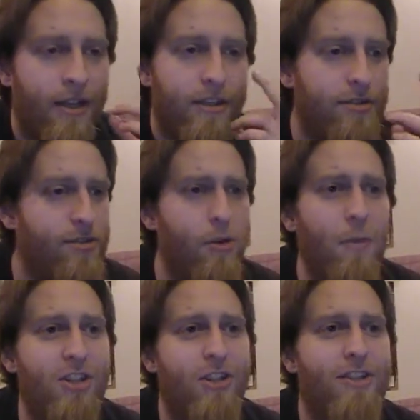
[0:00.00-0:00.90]
There's so
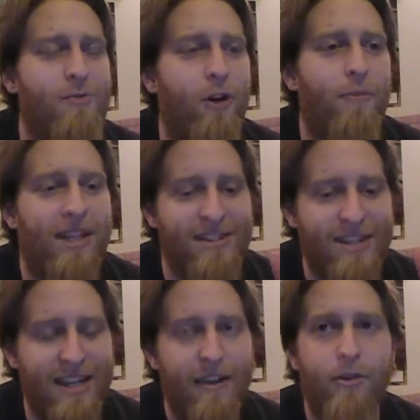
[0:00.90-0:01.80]
much in this film that's
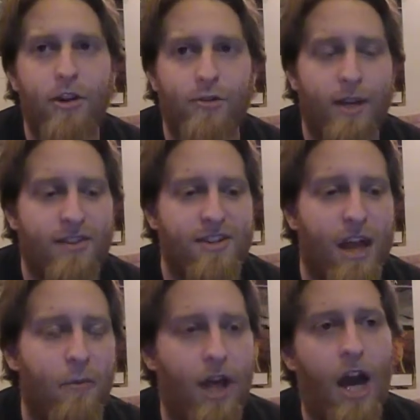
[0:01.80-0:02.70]
never addressed
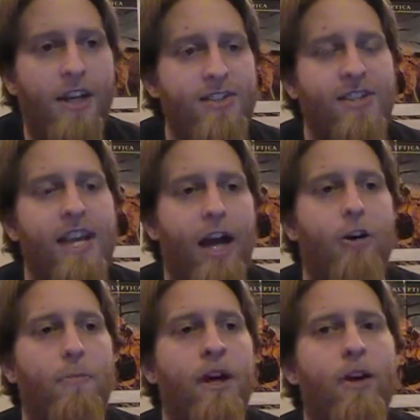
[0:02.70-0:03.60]
and would honestly
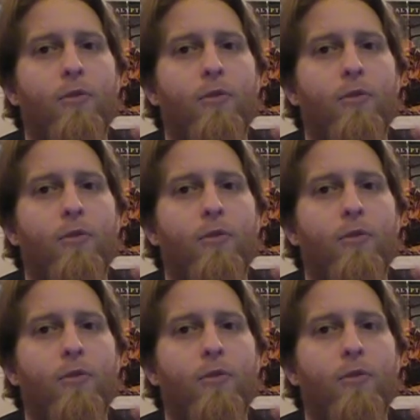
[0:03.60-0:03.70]
help